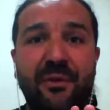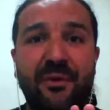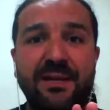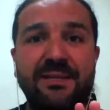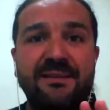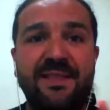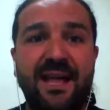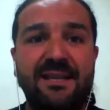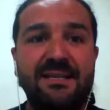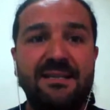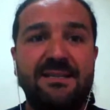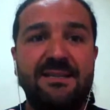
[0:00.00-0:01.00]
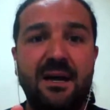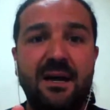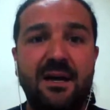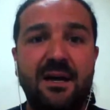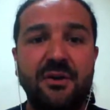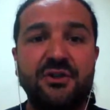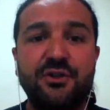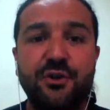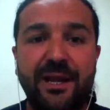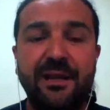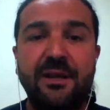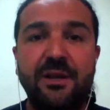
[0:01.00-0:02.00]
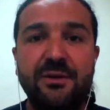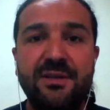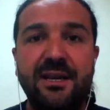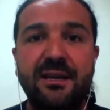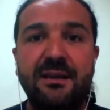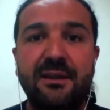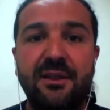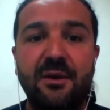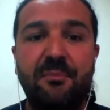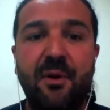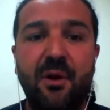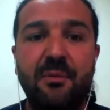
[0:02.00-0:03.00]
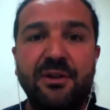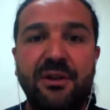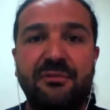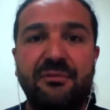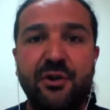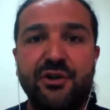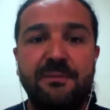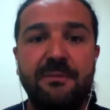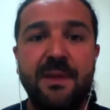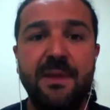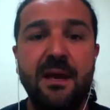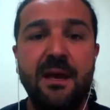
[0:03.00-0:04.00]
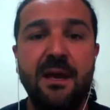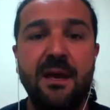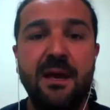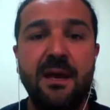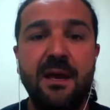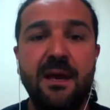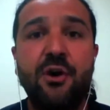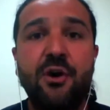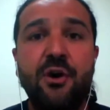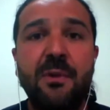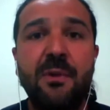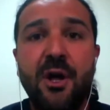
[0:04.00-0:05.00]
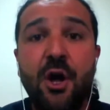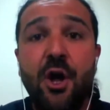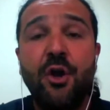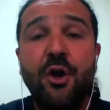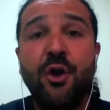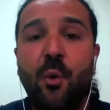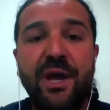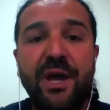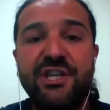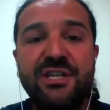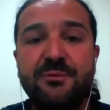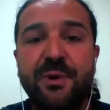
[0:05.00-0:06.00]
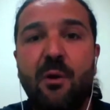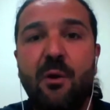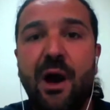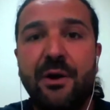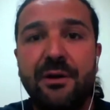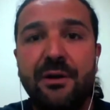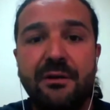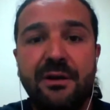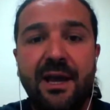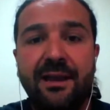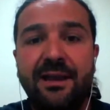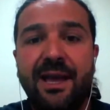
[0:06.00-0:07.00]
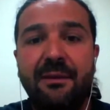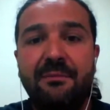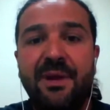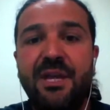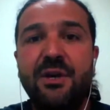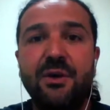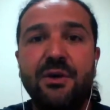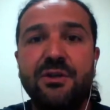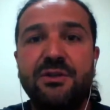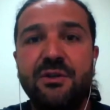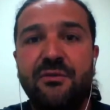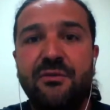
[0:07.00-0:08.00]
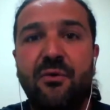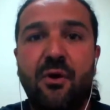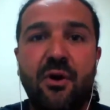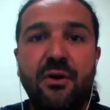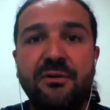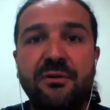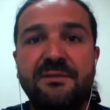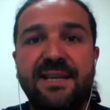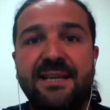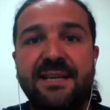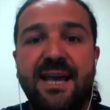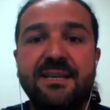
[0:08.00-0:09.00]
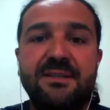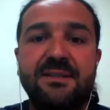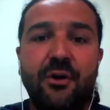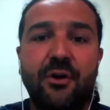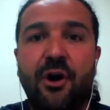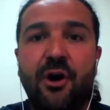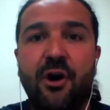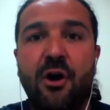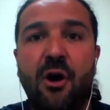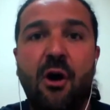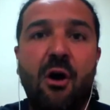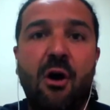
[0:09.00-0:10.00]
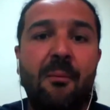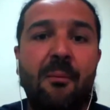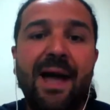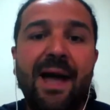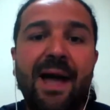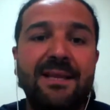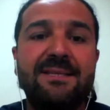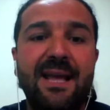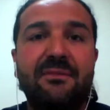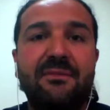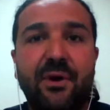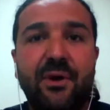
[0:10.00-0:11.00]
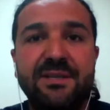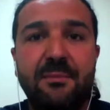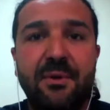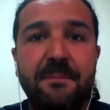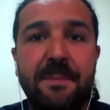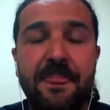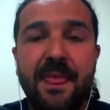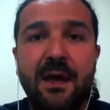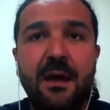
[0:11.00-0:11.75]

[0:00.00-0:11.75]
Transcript: reference that is constrained using the pole-mounted version. Also, no winch is required and can be used for side scan sonar or mag instead, for example.